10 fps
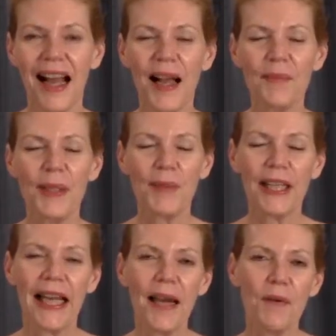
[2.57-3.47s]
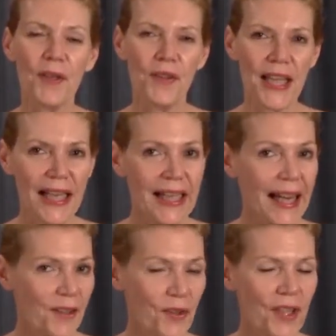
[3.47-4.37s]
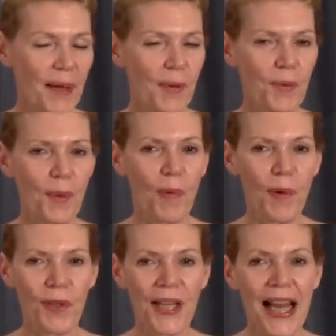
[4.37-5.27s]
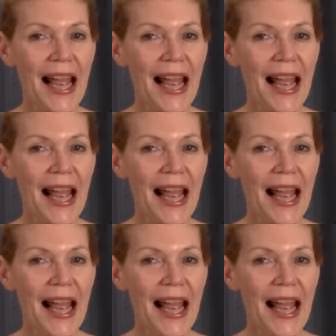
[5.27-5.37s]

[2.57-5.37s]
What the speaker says: I'm Kimberly Kay with your Daily Entertainment Report.